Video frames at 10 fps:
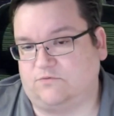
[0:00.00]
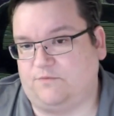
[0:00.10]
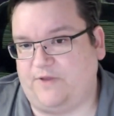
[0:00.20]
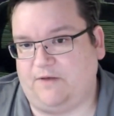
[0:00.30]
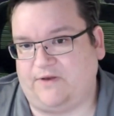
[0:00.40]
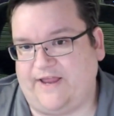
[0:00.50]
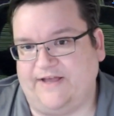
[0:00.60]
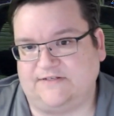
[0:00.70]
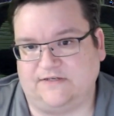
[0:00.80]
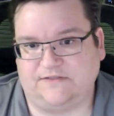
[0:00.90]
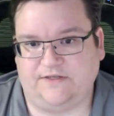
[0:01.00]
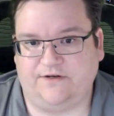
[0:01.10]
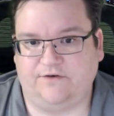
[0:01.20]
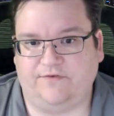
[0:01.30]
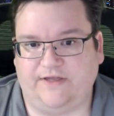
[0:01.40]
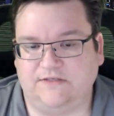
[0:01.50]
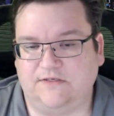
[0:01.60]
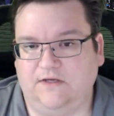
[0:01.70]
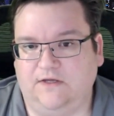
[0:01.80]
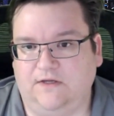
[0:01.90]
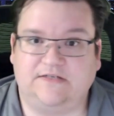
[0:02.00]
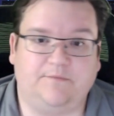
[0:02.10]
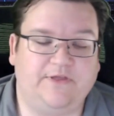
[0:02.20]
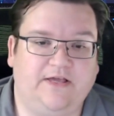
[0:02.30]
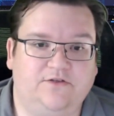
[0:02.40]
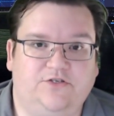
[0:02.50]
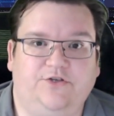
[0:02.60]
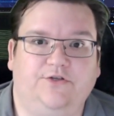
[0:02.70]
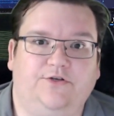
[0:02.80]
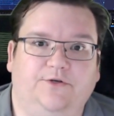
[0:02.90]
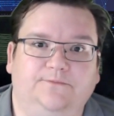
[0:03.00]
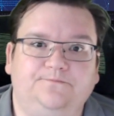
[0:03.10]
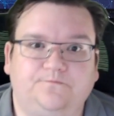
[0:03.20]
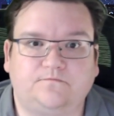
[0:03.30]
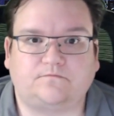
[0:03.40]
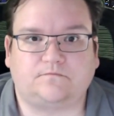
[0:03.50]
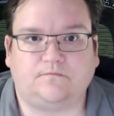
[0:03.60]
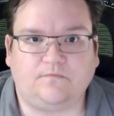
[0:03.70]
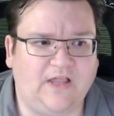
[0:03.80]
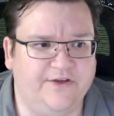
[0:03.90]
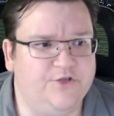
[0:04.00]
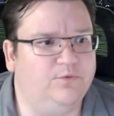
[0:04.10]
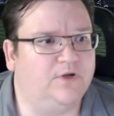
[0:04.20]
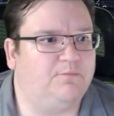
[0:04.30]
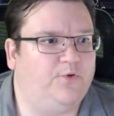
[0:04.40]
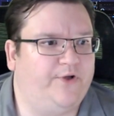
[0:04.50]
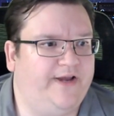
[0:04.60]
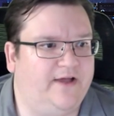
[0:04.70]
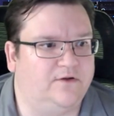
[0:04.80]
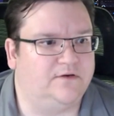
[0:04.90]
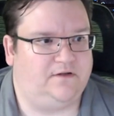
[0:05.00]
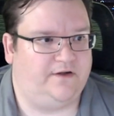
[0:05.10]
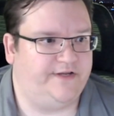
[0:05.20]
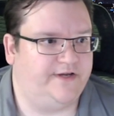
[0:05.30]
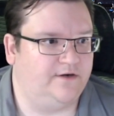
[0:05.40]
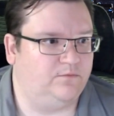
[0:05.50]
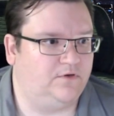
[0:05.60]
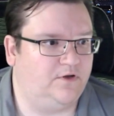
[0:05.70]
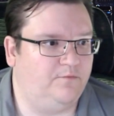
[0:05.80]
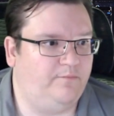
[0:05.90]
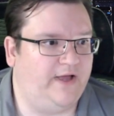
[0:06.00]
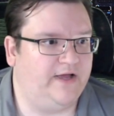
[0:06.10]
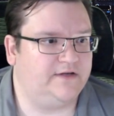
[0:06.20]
would be able to access the interface. Something else you can do, I do want to point out on here, we'll go back